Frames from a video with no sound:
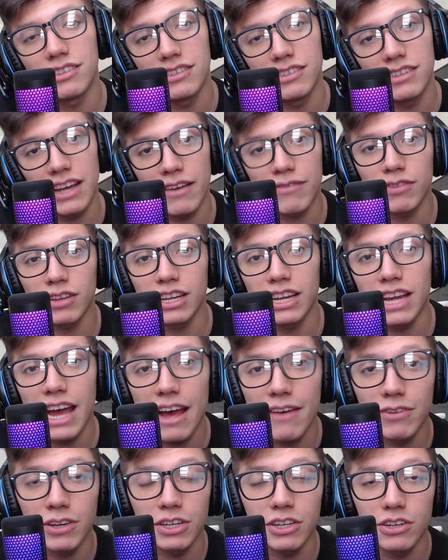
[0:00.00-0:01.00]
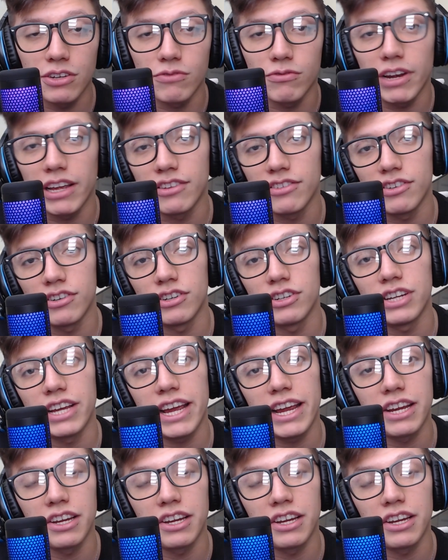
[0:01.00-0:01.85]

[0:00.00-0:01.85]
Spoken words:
definitely have a good rest of your day.